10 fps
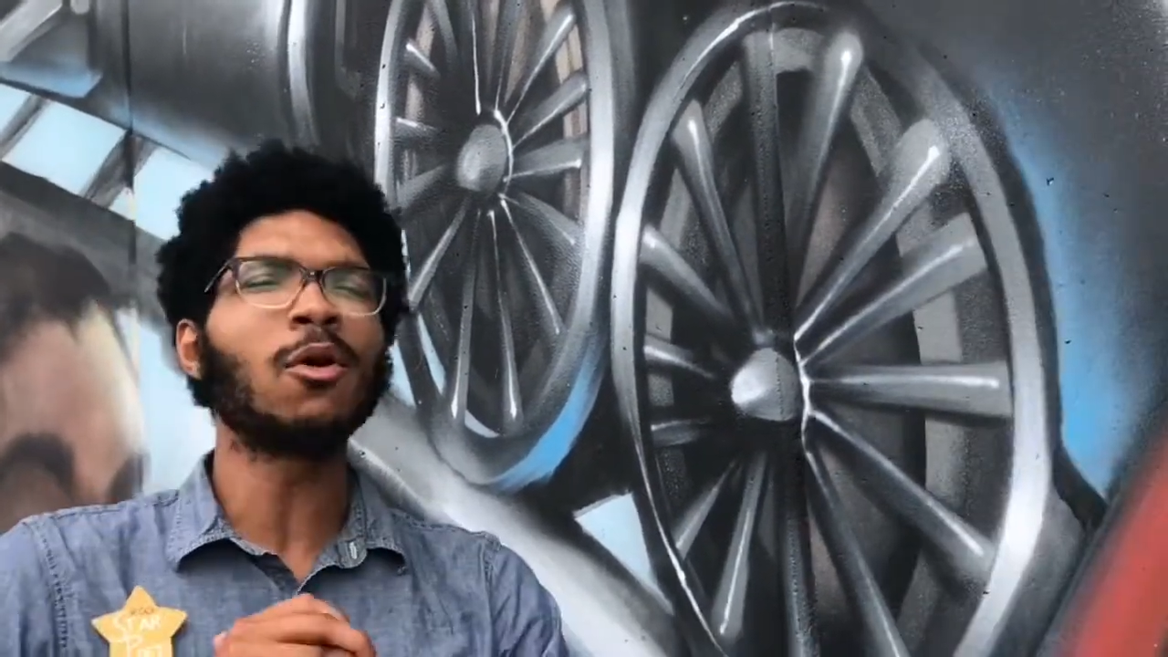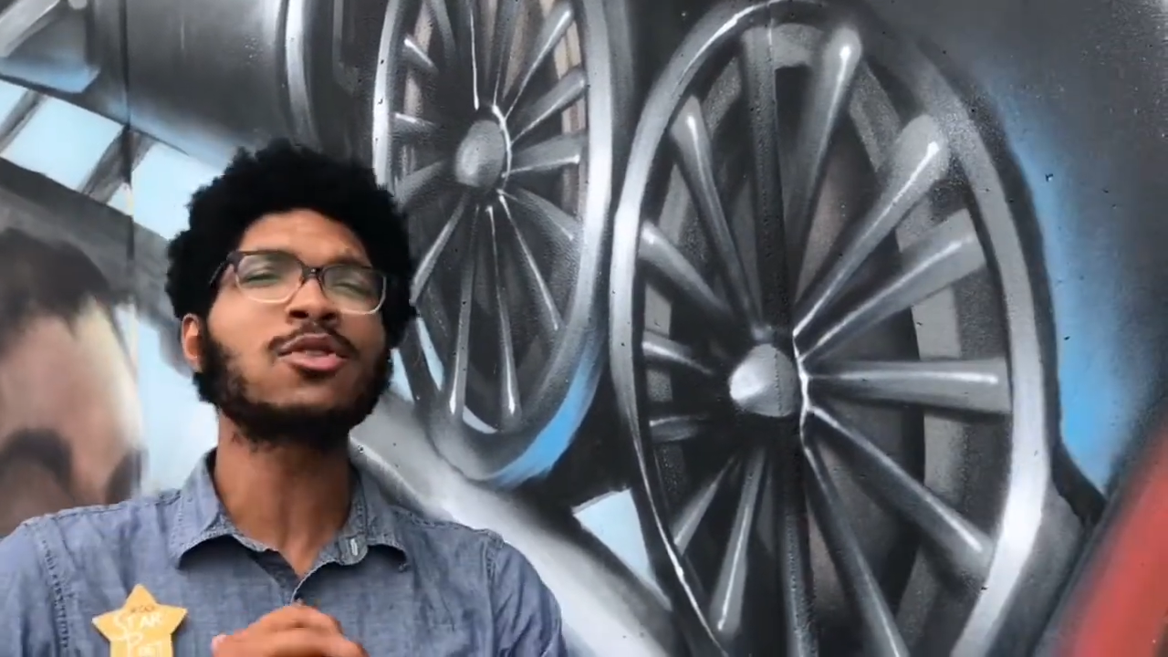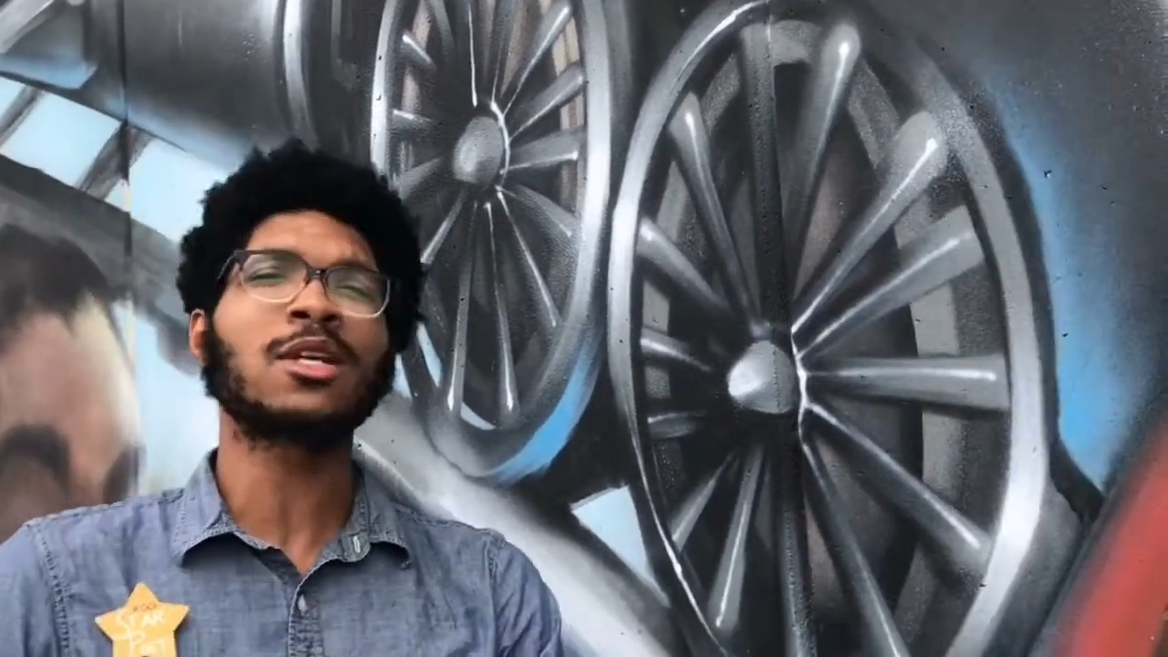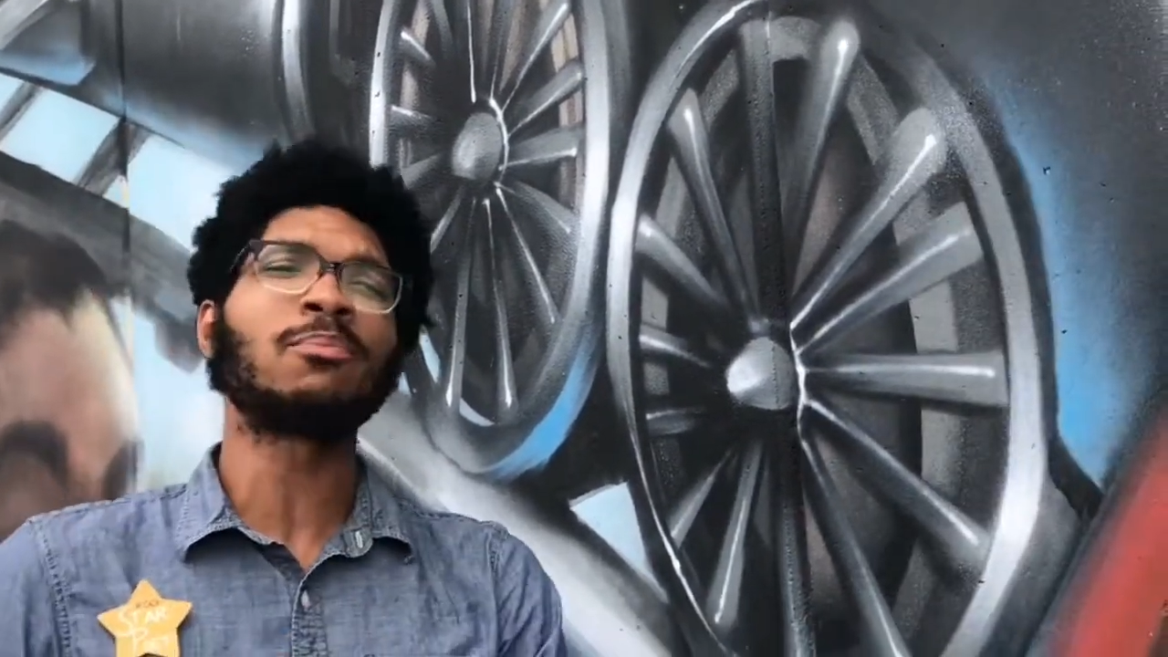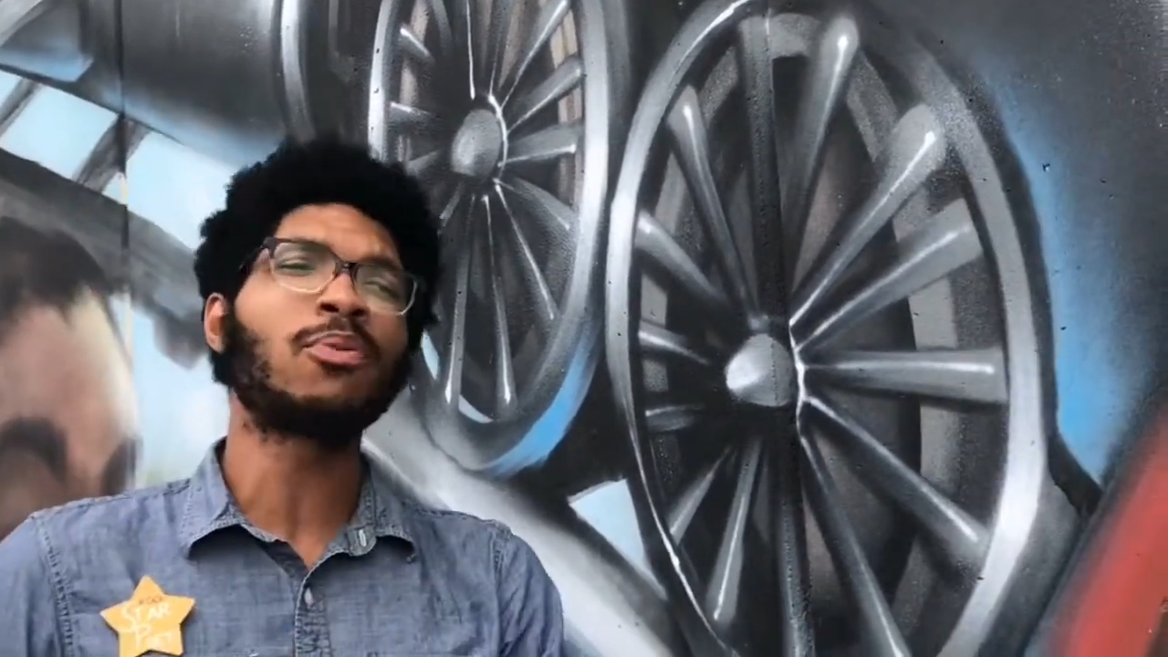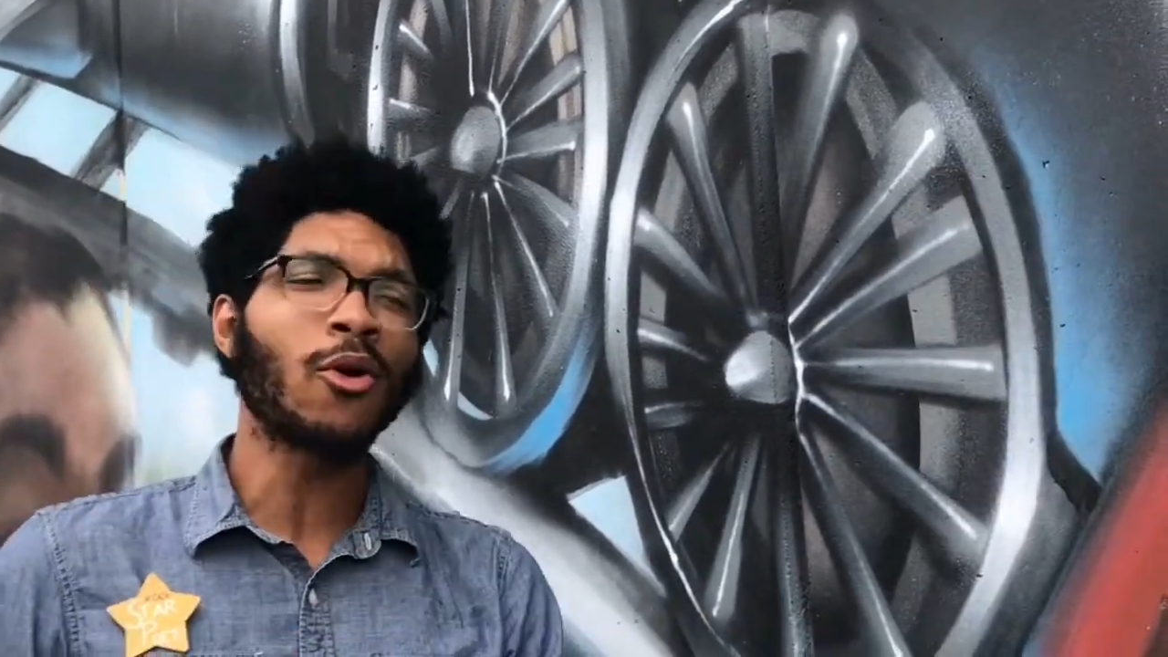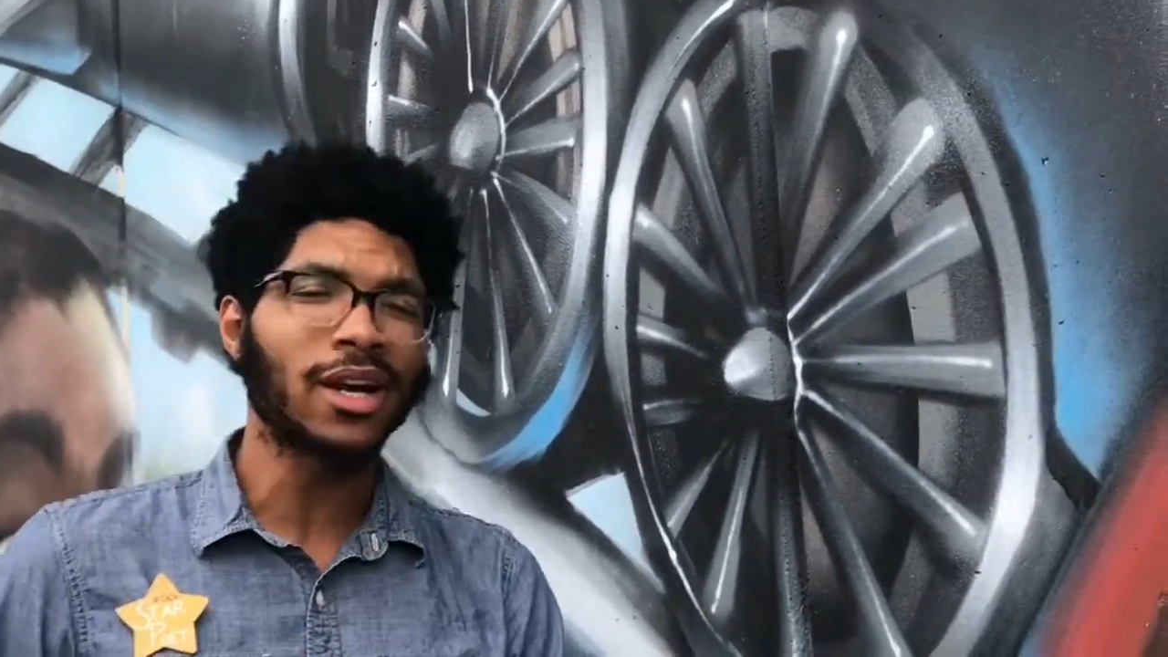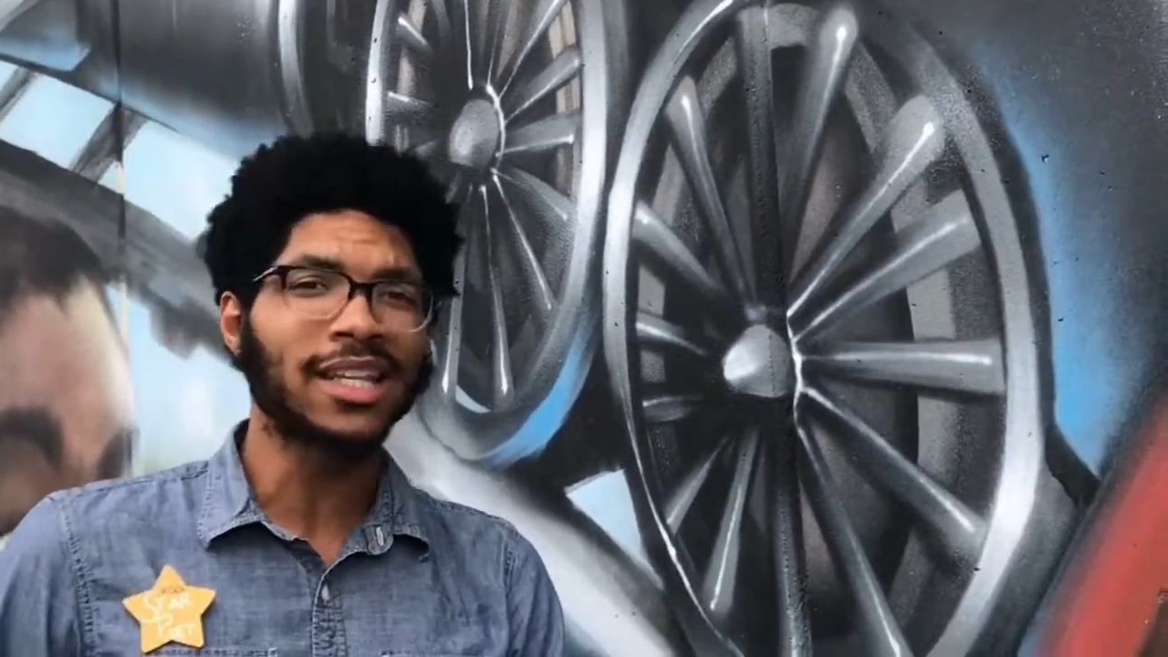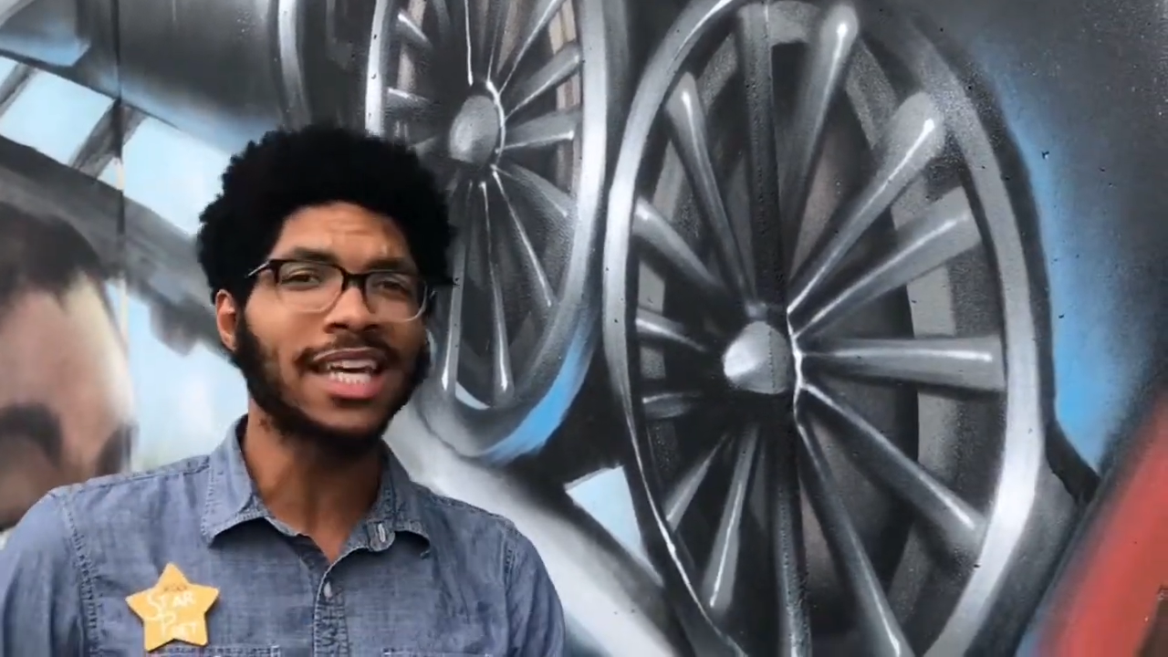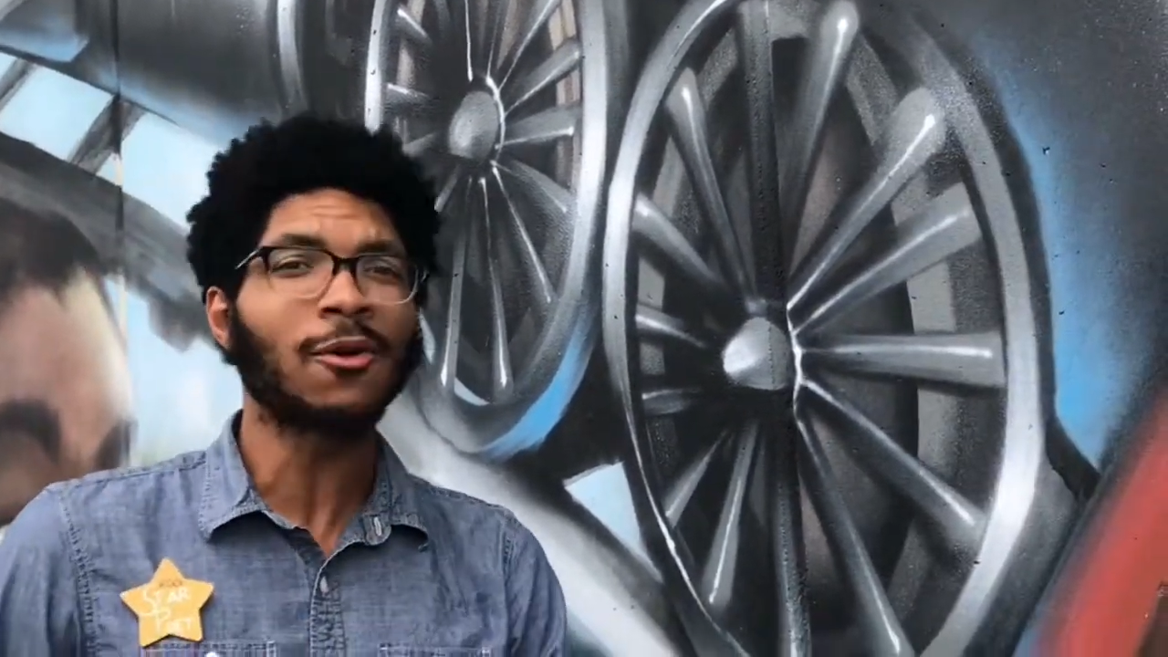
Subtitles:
most importantly,